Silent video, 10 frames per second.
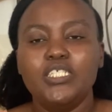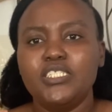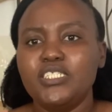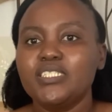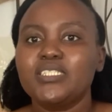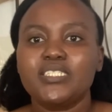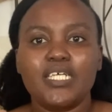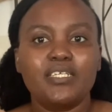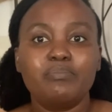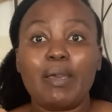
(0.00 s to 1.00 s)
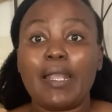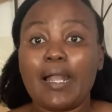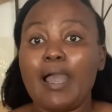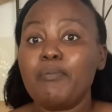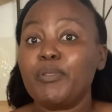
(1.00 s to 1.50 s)
She just started by
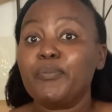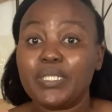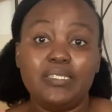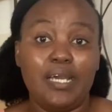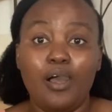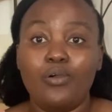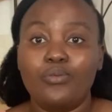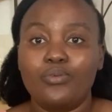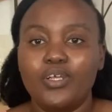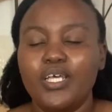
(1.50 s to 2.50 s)
calming me down.